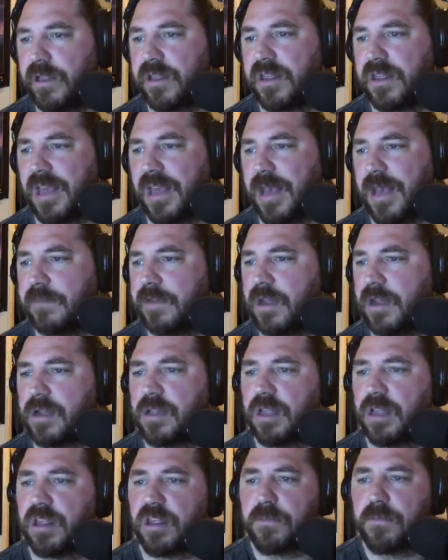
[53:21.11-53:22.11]
Sam
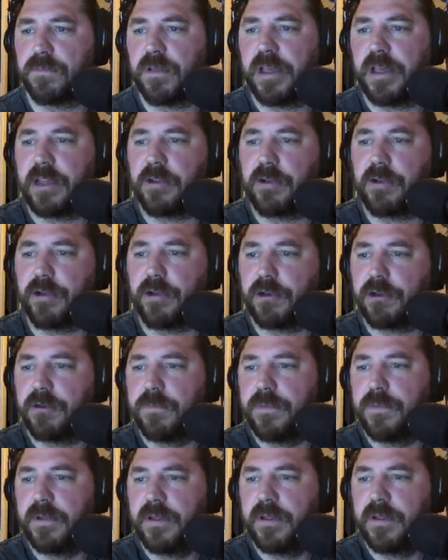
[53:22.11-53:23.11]
Douglas is playing
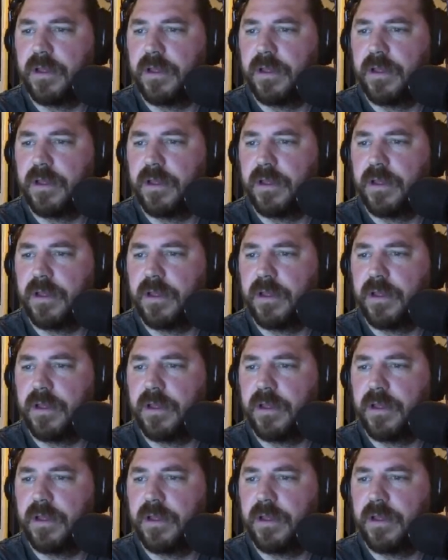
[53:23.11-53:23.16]
Herb.